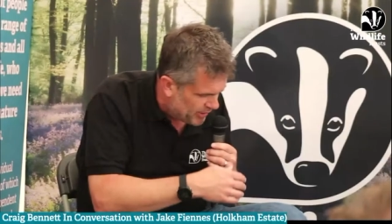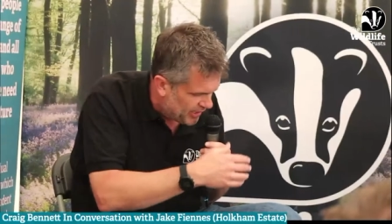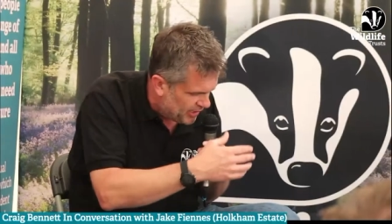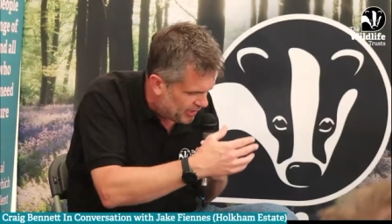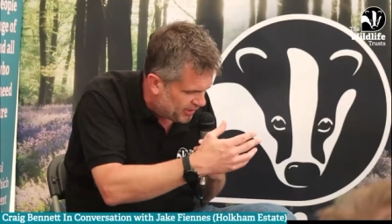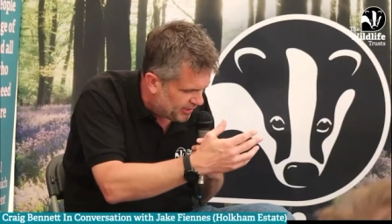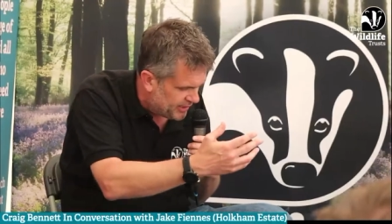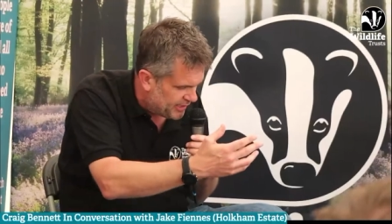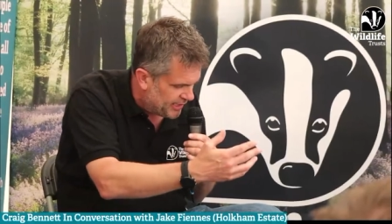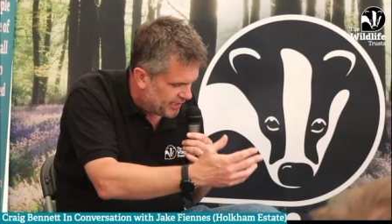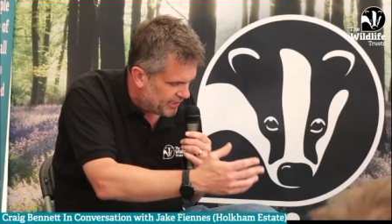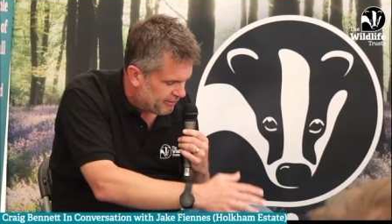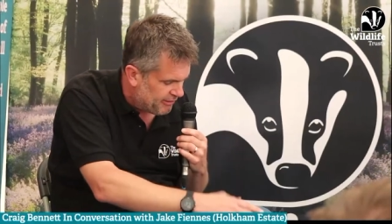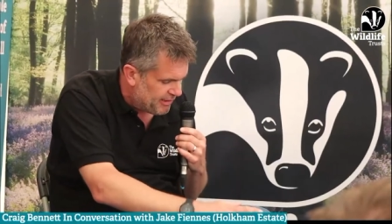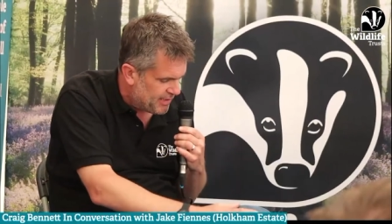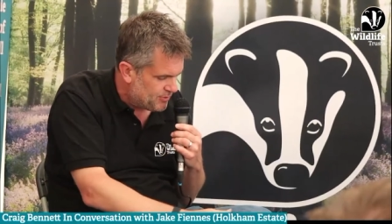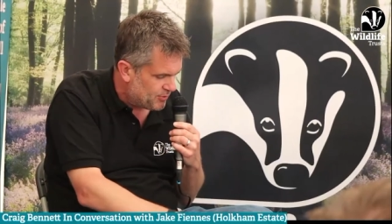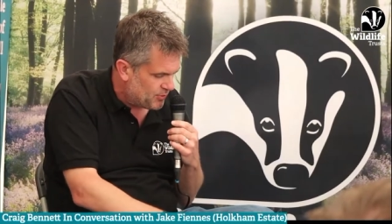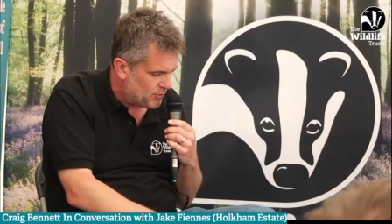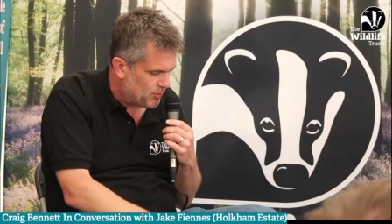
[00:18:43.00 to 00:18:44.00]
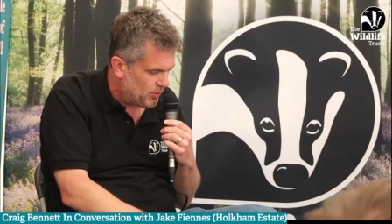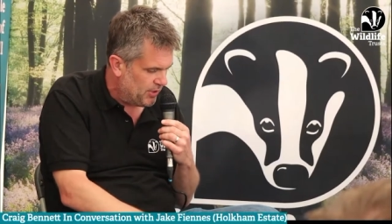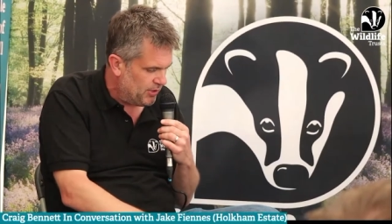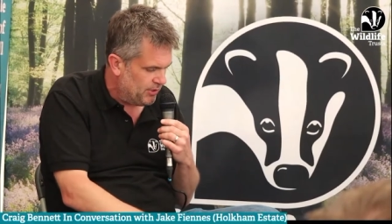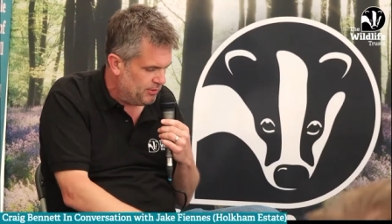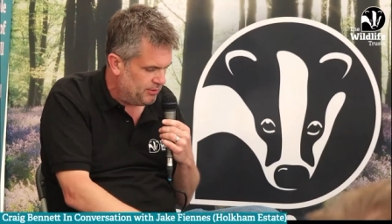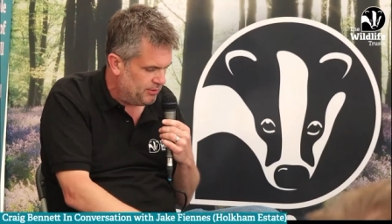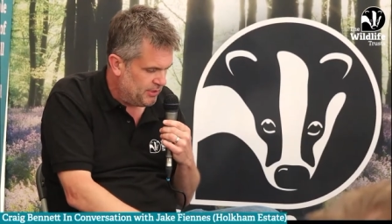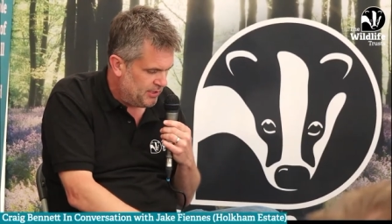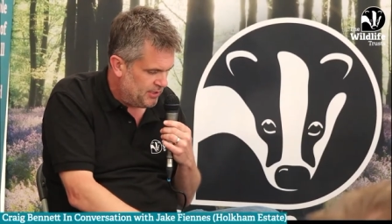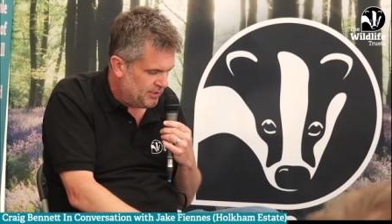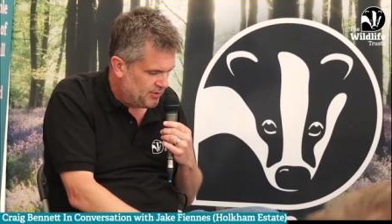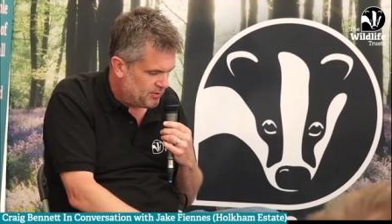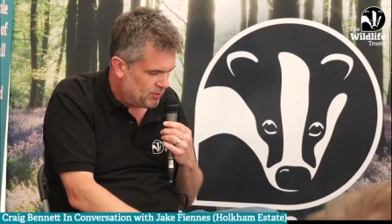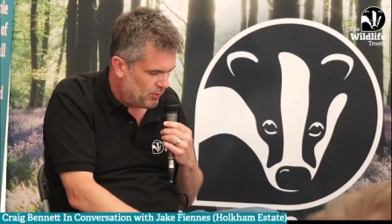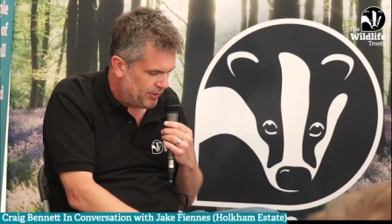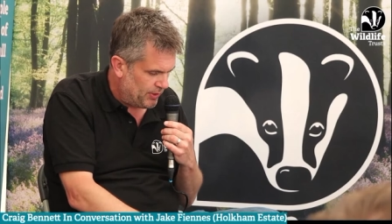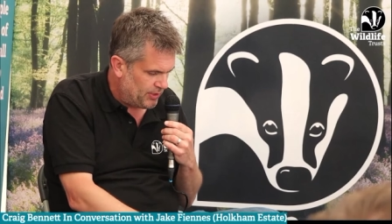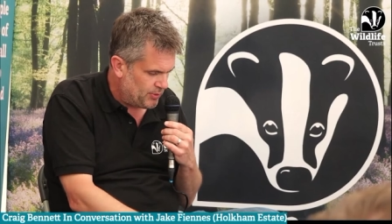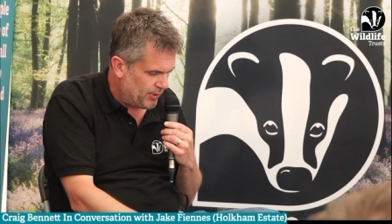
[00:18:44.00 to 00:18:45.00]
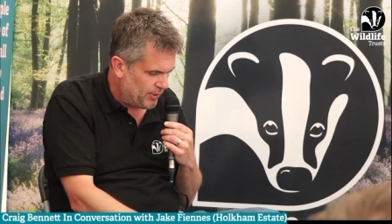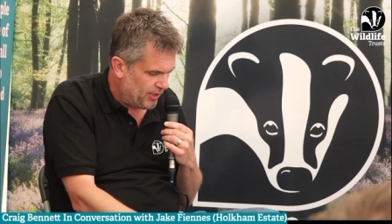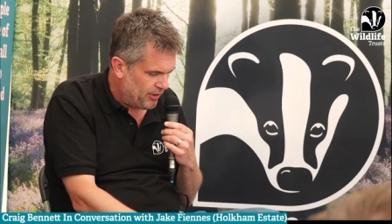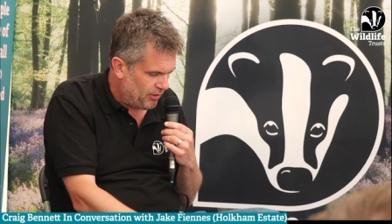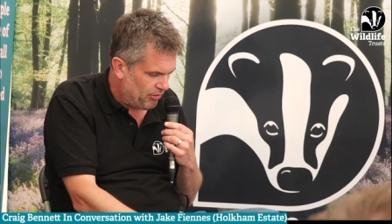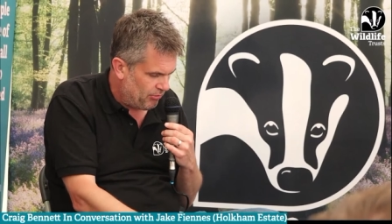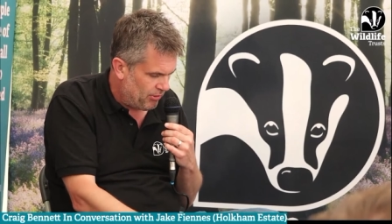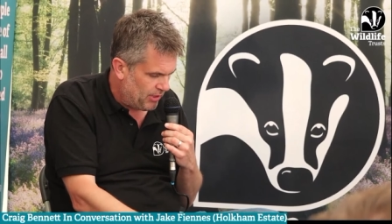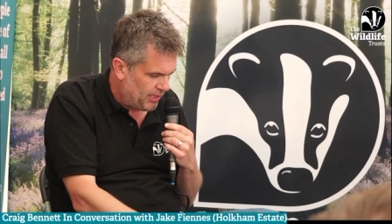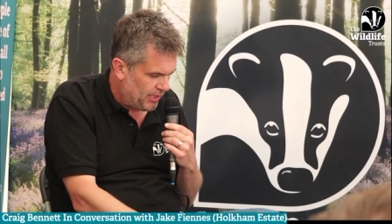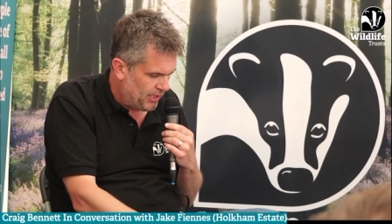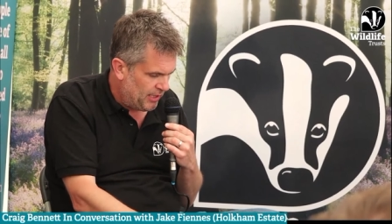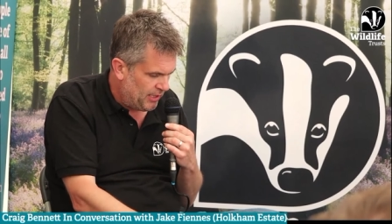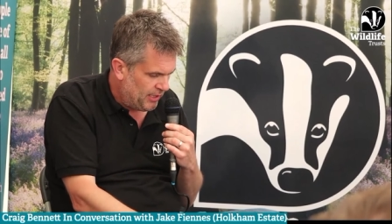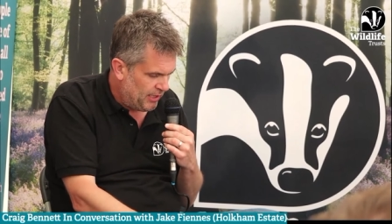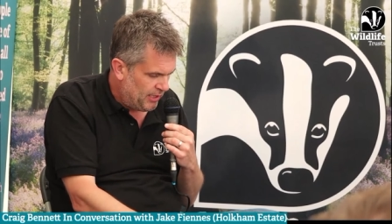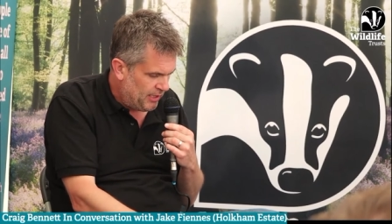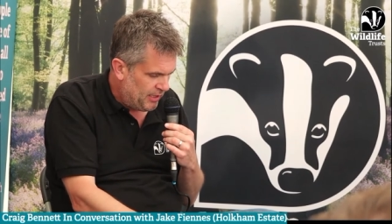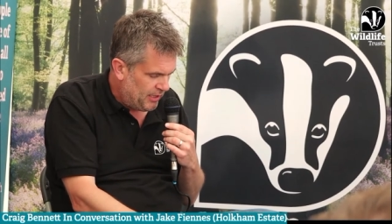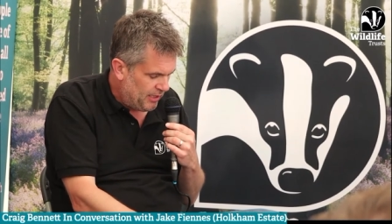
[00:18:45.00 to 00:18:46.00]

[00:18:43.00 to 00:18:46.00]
we are here, Groundswell 2023.